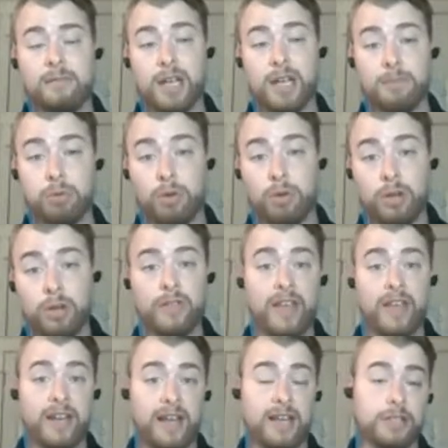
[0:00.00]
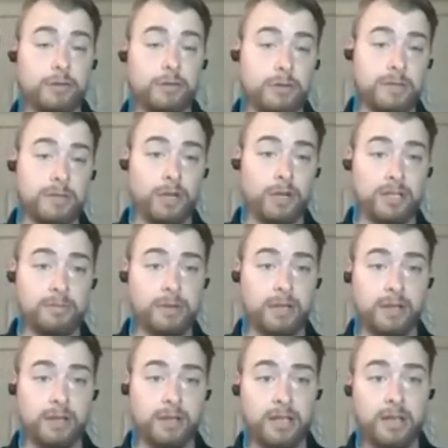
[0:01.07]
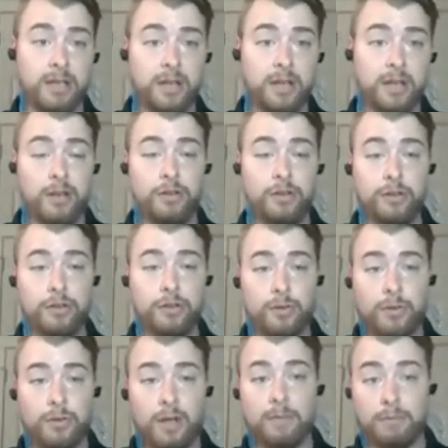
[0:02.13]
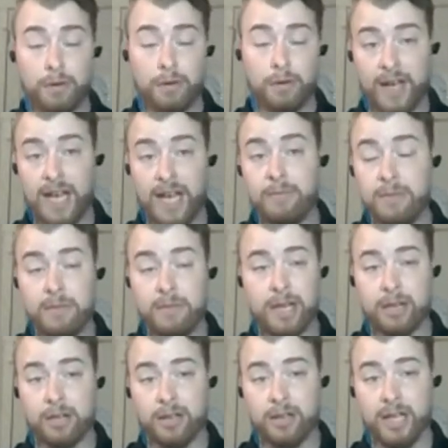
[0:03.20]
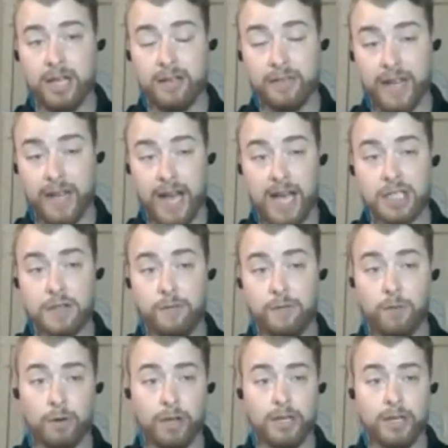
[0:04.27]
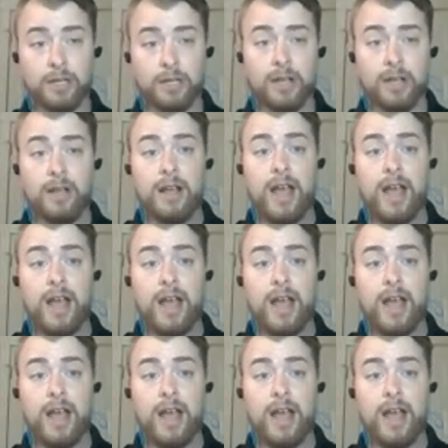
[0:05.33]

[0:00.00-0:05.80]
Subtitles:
My employer then has a responsibility to provide me medical aid if I asked for it,